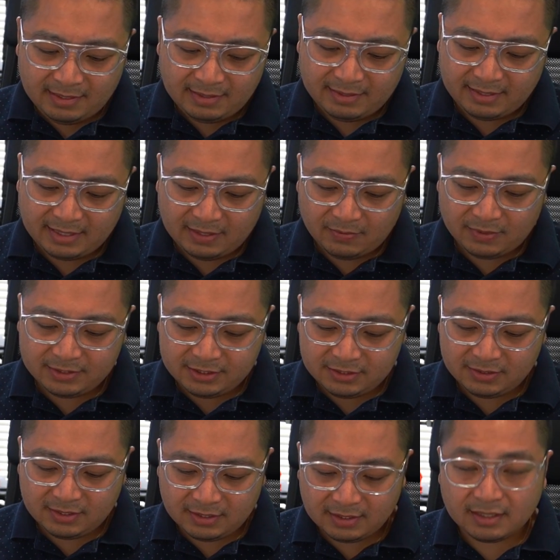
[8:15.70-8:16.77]
Now, once
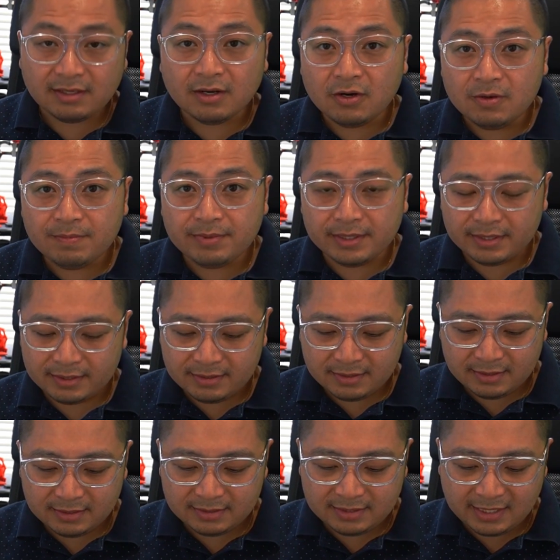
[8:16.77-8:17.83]
you click Open,
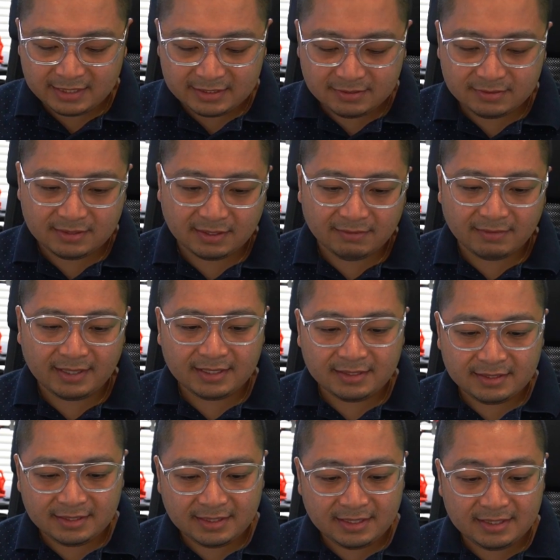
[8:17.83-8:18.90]
it takes you
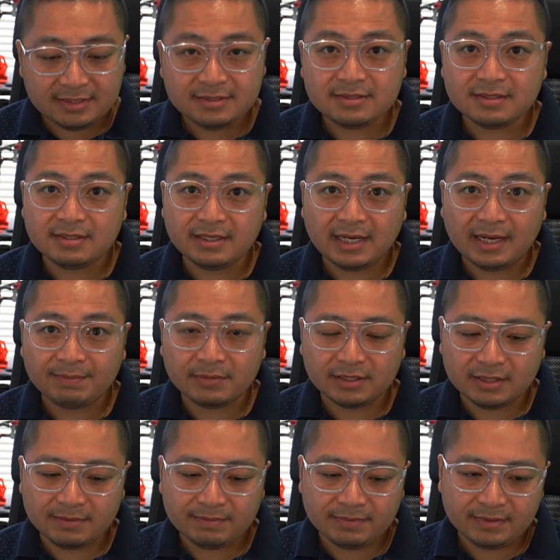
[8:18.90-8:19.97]
directly into the app
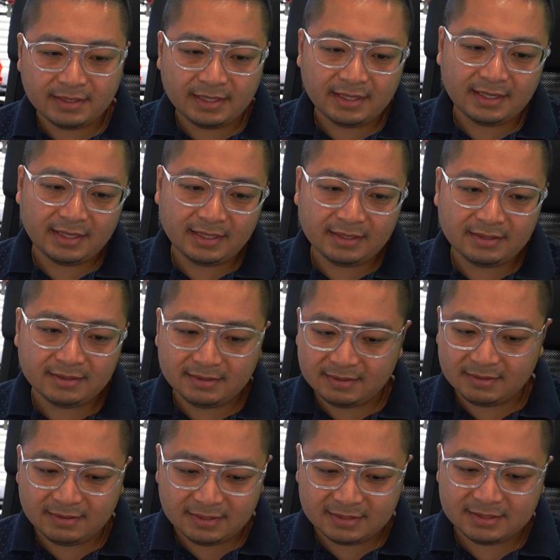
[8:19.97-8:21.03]
clip, and
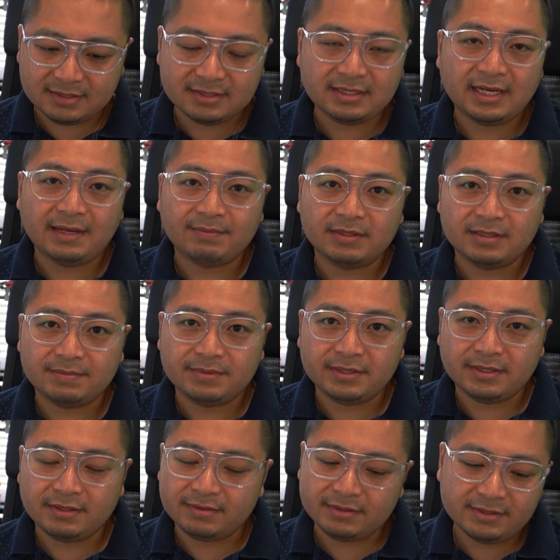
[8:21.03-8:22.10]
this is the app clip
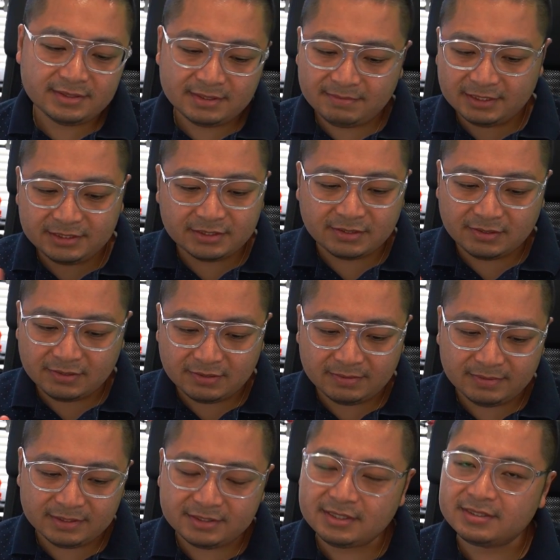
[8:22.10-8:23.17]
here. There isn't much
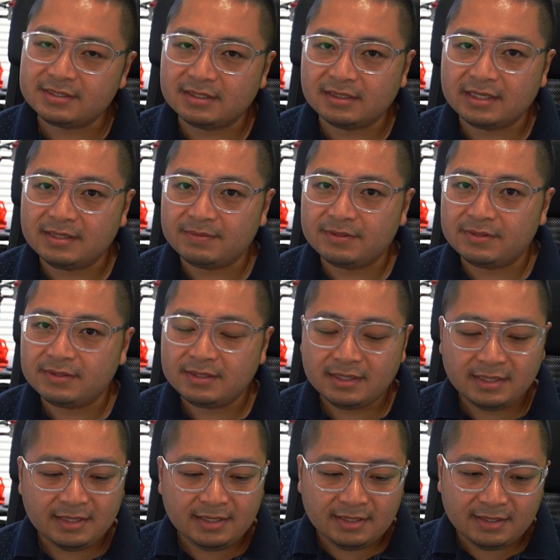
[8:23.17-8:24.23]
code, it's just a label,
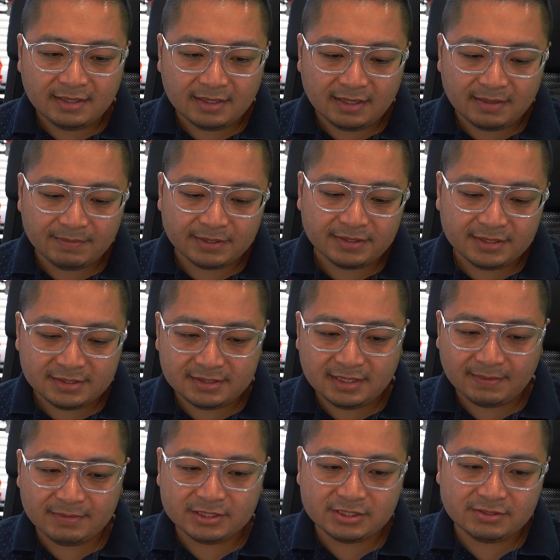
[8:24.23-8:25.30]
but this
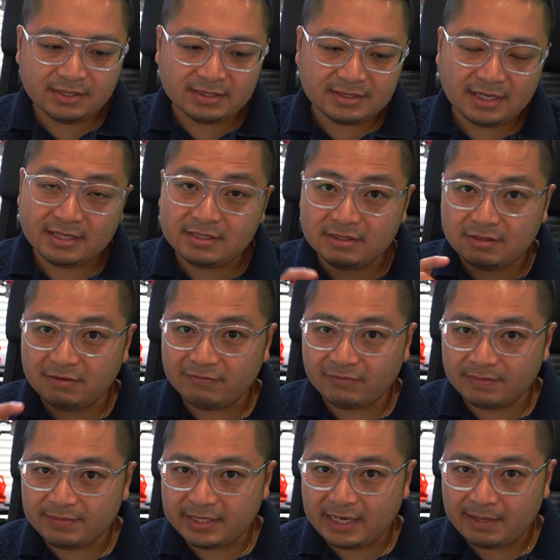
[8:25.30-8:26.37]
demonstrates how you go
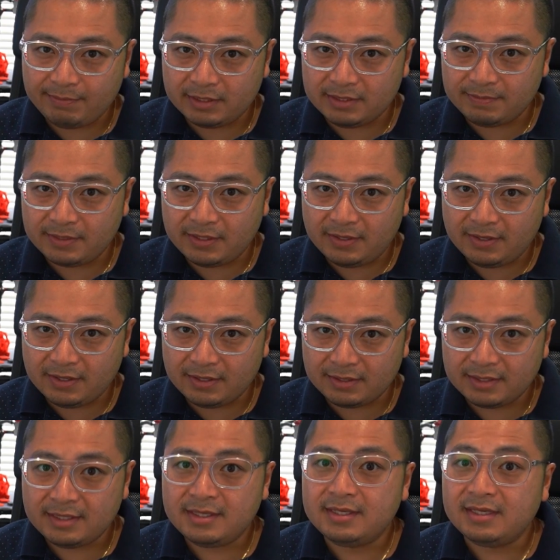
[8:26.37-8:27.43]
from the app clip card
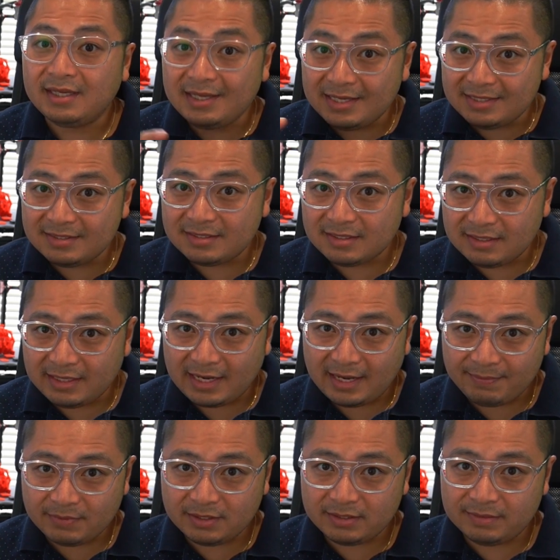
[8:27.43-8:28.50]
into the
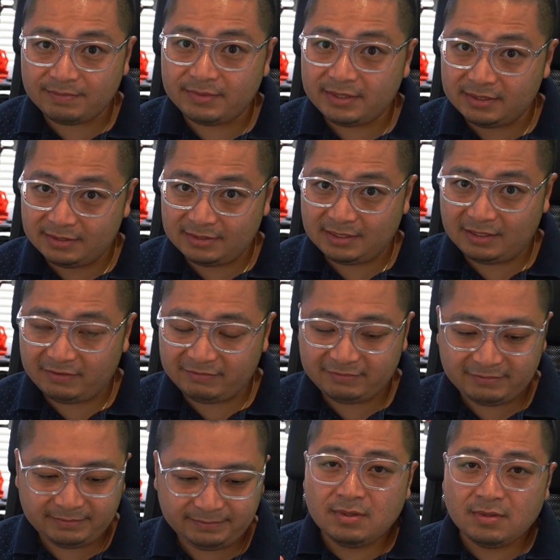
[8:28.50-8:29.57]
app clip itself.
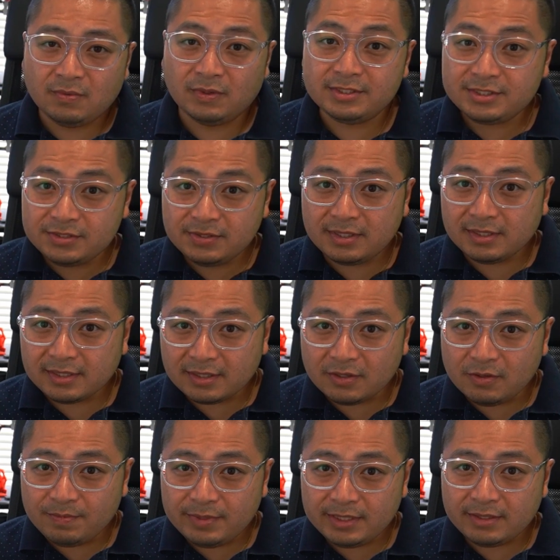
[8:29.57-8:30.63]
Once you click
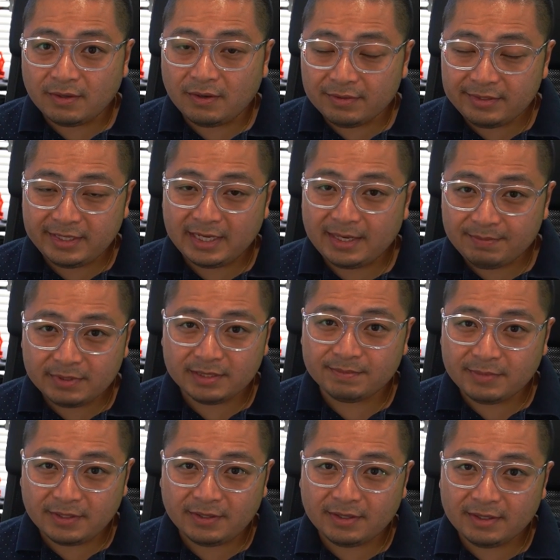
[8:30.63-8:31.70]
Open on the app
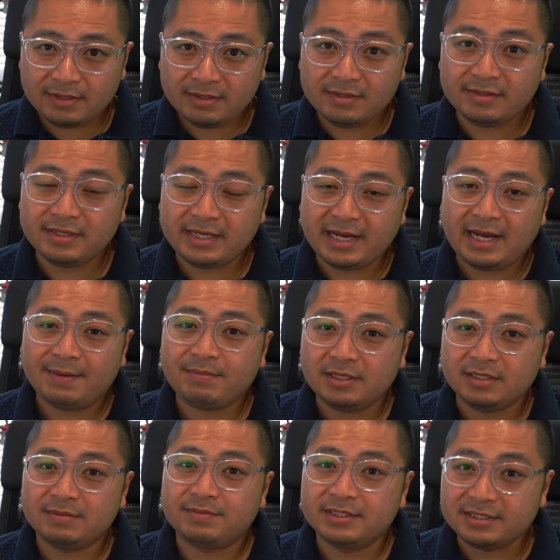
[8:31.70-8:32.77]
clip card, the app
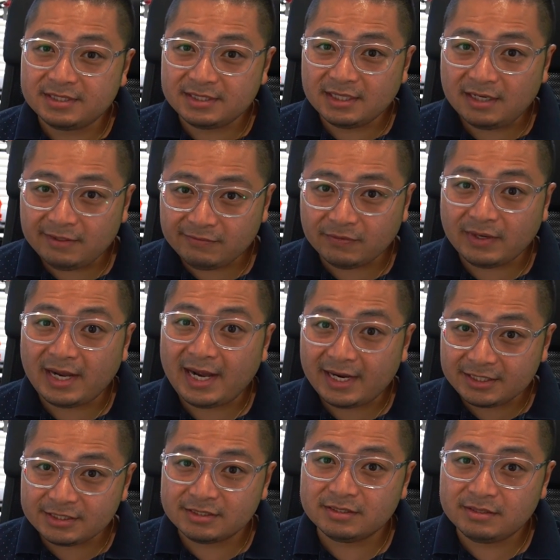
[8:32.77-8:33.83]
clip itself will
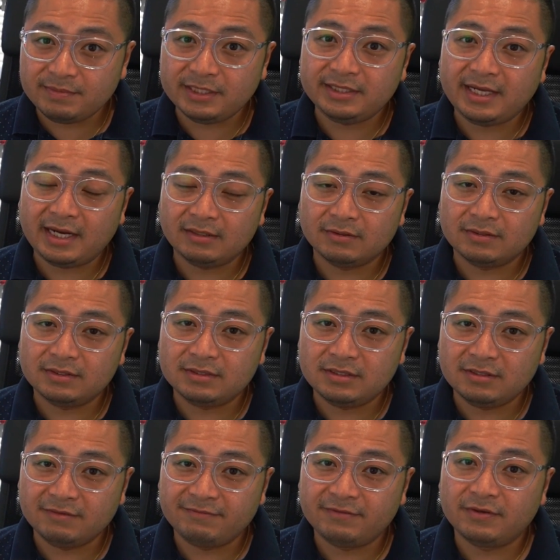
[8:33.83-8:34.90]
actually be downloaded to
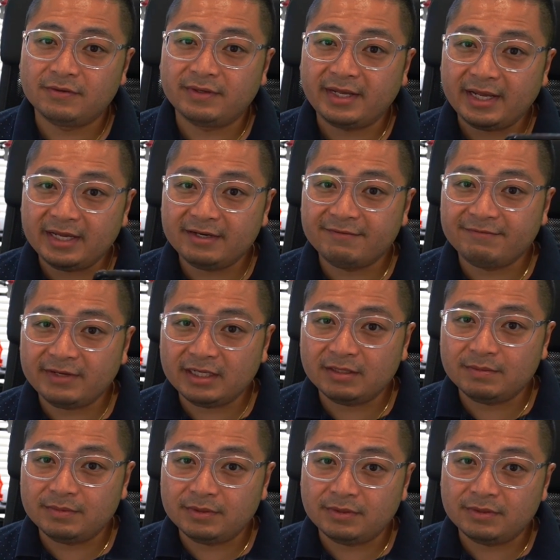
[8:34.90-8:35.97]
your phone and
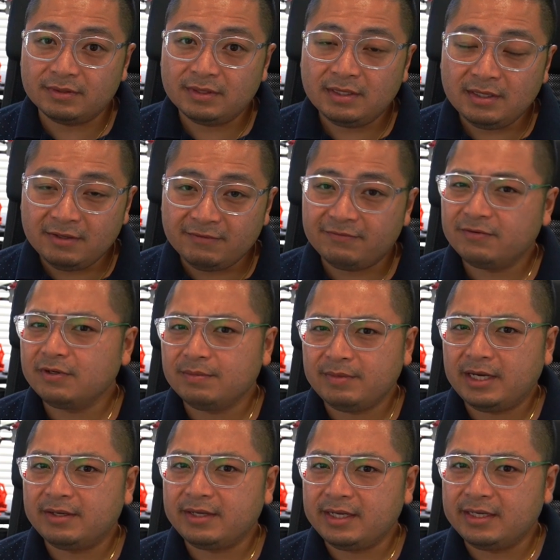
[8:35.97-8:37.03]
available for
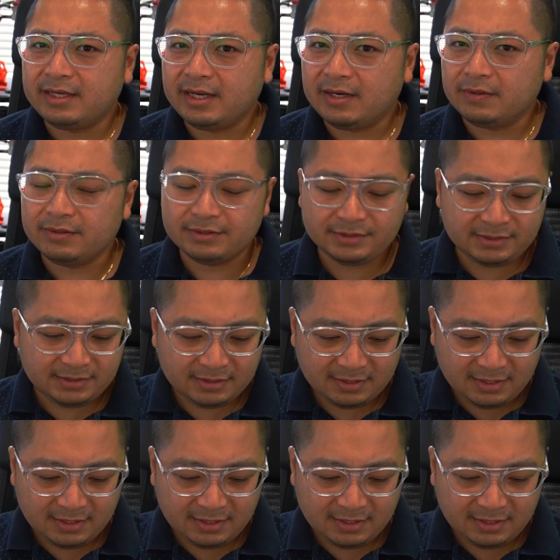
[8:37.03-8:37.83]
about 8 hours.